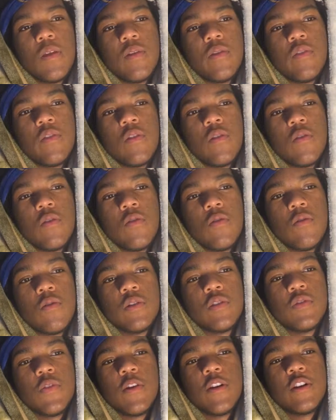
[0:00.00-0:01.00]
So
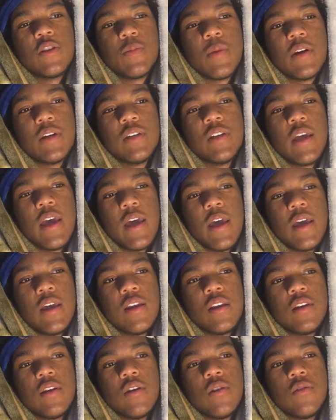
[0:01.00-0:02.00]
as far as my
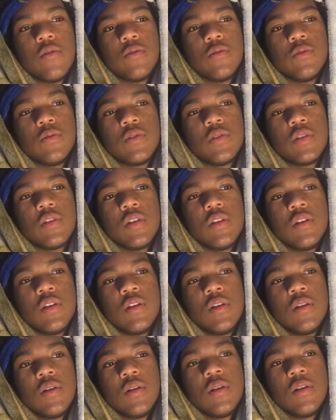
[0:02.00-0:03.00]
dad goes,
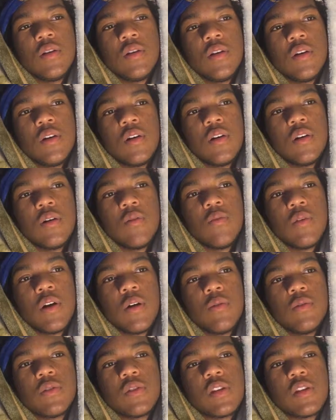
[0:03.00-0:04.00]
when
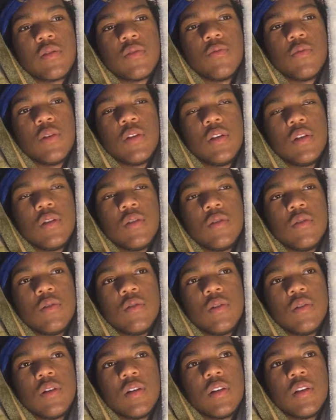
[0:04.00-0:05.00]
I was like really
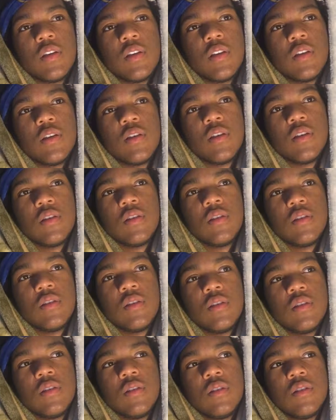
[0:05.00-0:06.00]
little, I think
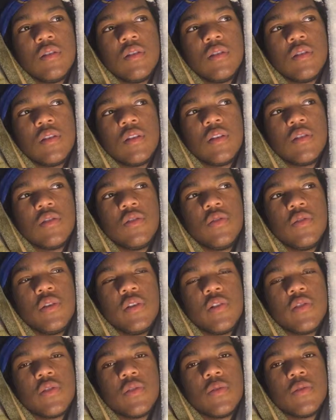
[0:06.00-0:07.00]
2
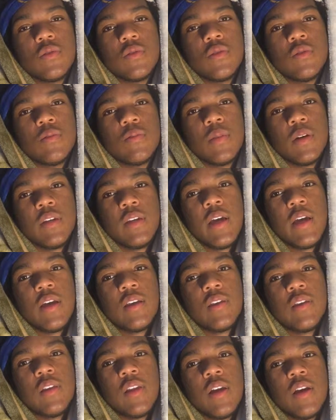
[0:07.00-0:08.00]
years old, my
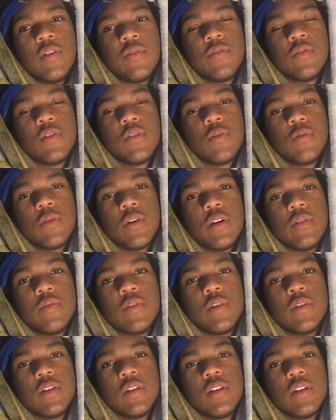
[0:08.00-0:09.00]
dad left or
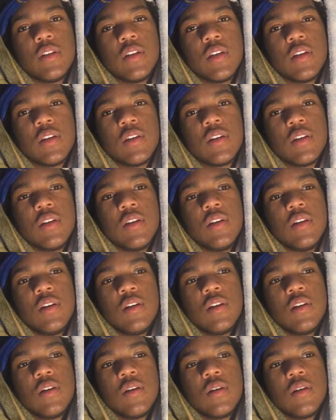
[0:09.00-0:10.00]
whatever, and like
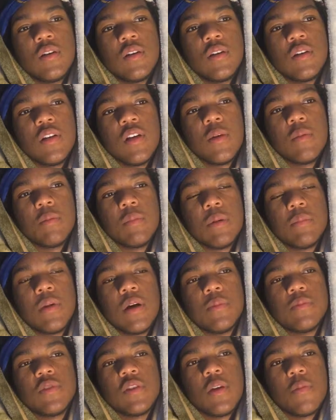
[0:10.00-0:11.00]
him and my
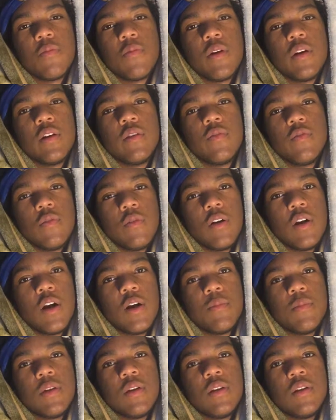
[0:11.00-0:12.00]
mom separated for a
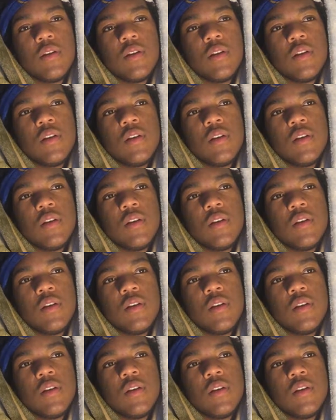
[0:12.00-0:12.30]
hot minute.